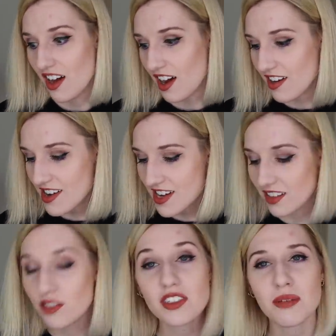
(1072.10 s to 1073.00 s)
All right,
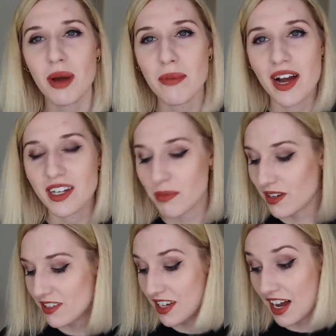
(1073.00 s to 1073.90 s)
losing my mind.
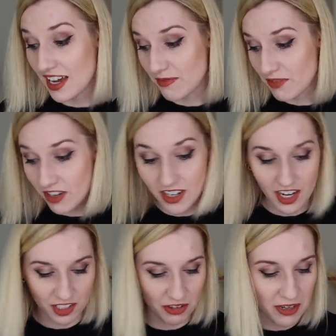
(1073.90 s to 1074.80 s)
Apparently I am very
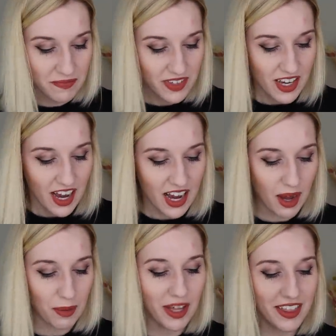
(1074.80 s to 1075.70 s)
hungry.
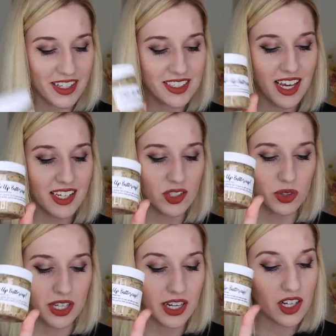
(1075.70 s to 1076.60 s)
Um, this has
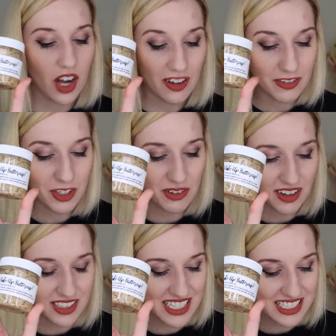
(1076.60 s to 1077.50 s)
organic coffee
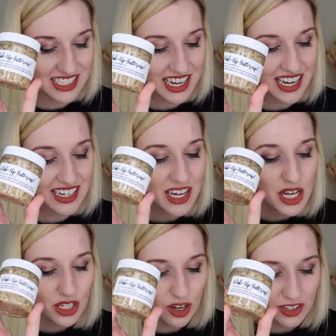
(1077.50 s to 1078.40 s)
grounds inside,
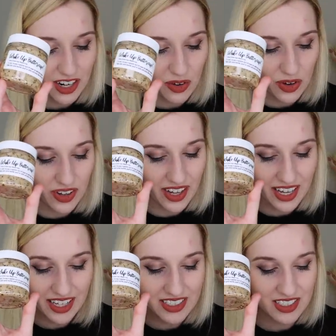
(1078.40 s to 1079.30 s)
coconut oil,
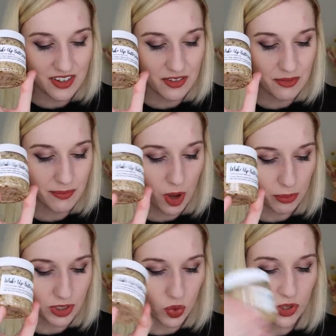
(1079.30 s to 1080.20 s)
and
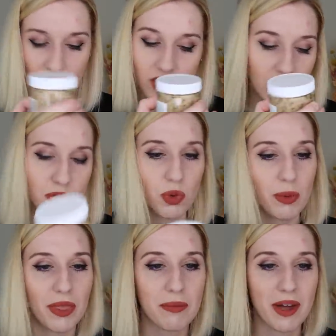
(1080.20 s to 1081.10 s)
almond oil. It talks more
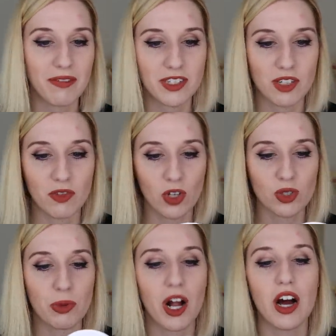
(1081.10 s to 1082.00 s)
about the benefits of
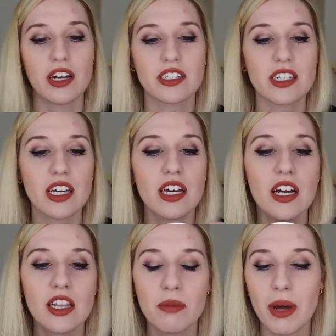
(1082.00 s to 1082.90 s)
those, but honestly,
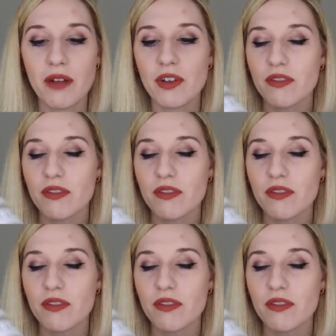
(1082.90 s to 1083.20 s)
the benefit